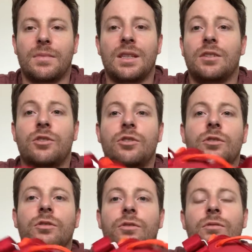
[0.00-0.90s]
this
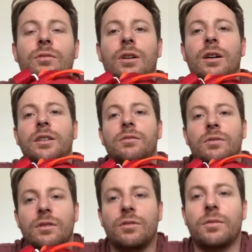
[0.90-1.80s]
shoe. I just
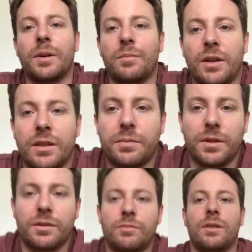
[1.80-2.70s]
want to talk about my
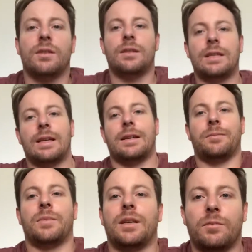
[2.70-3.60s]
experience with it,
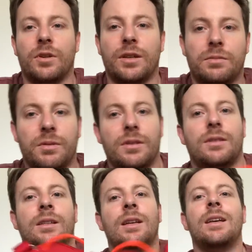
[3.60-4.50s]
and my
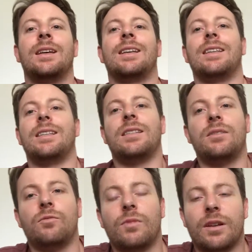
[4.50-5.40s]
experience
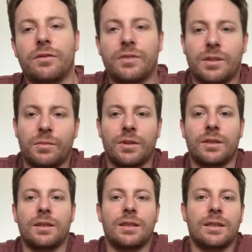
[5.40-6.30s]
is one of
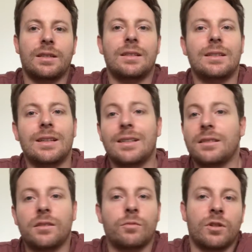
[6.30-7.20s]
someone that
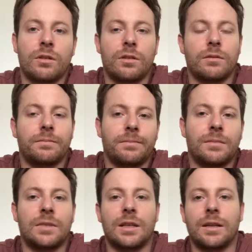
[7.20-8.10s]
doesn't squat a lot.
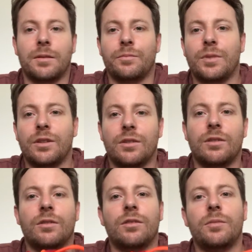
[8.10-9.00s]

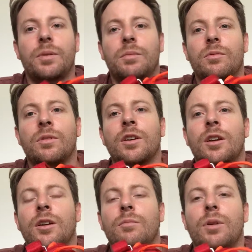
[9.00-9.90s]
A lot of the people
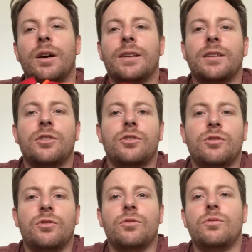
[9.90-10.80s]
buying this
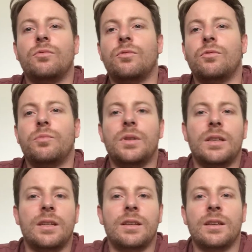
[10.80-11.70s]
shoe will
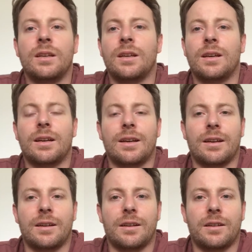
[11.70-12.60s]
be,
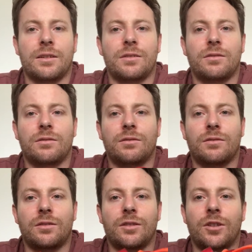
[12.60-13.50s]

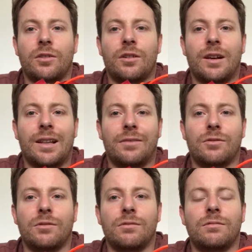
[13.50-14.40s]
high
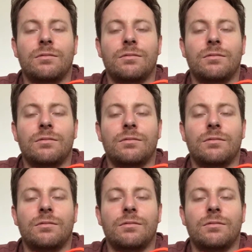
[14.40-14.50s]
level,